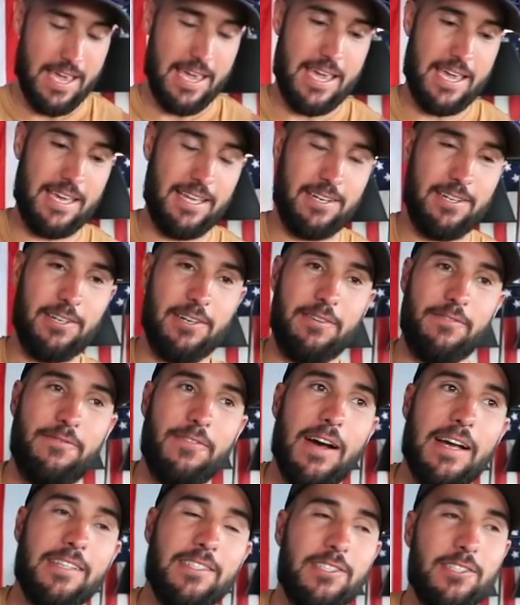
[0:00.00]
and uh,
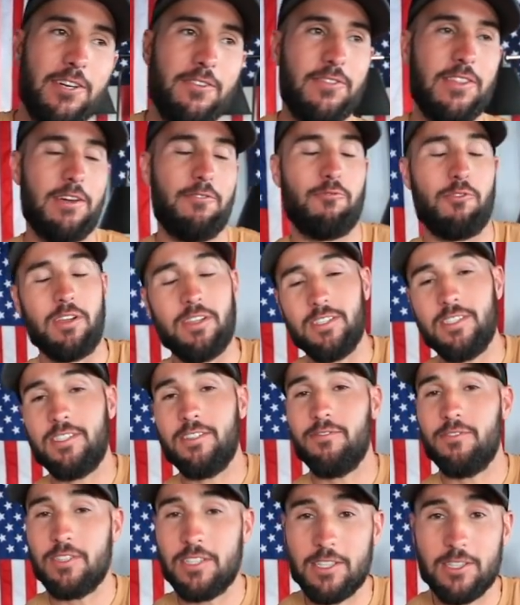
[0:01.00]
find stuff that
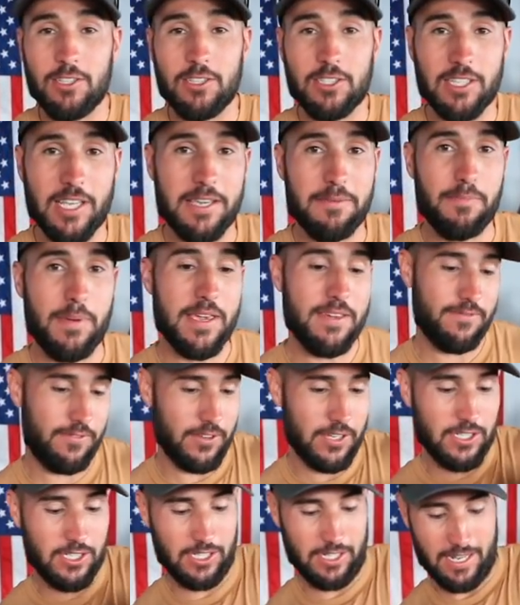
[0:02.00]
relatively looks like bait
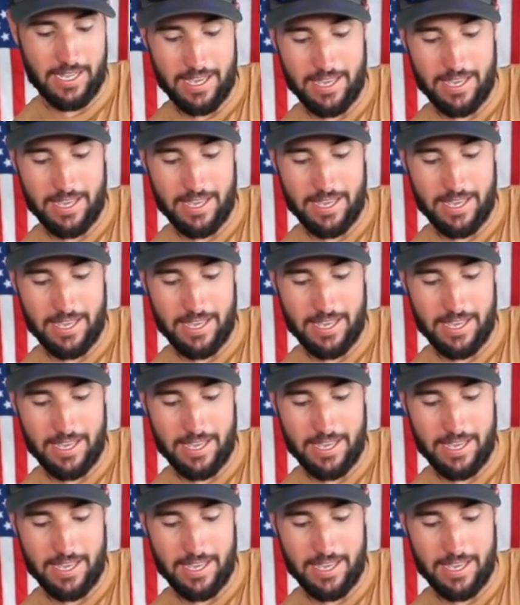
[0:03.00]
fish.